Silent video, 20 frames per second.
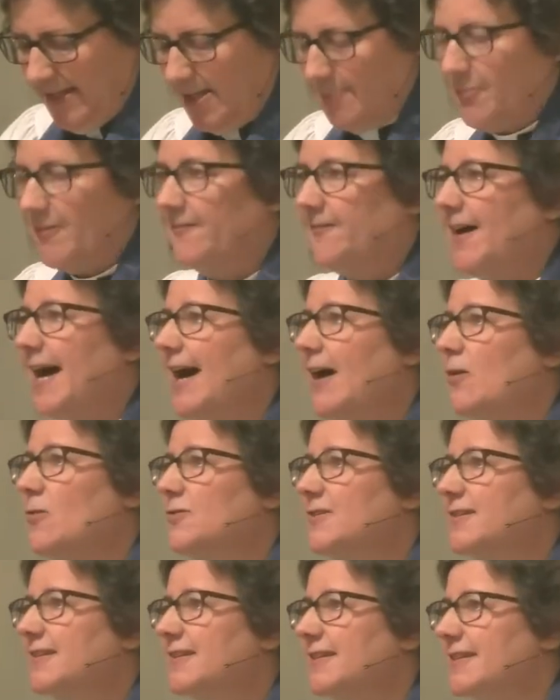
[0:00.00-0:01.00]
a
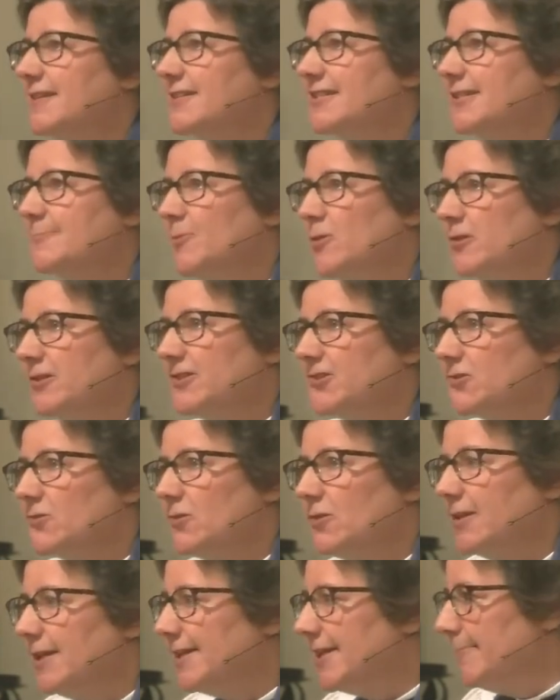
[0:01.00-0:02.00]
profound
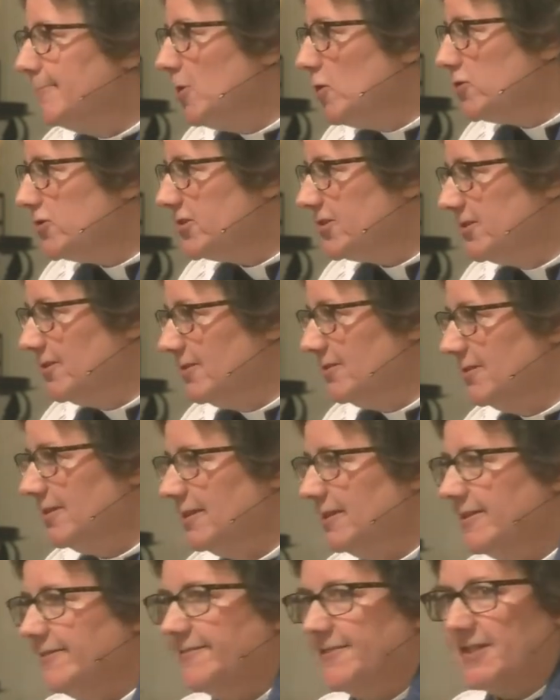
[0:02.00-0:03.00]
spiritual and emotional
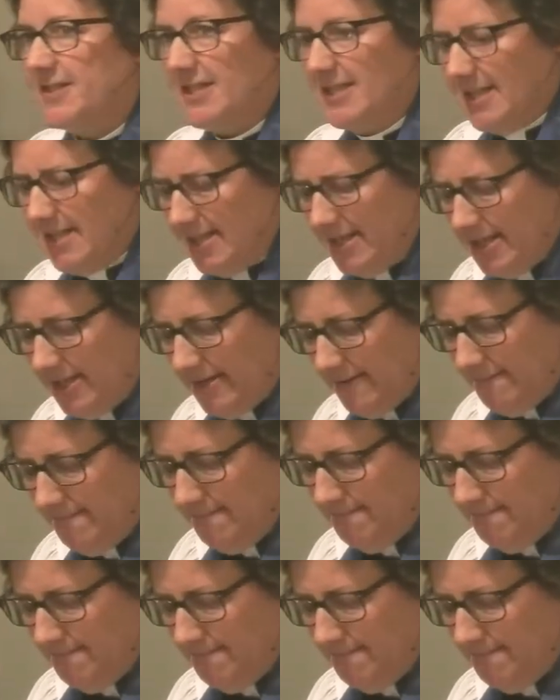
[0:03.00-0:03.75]
fatigue.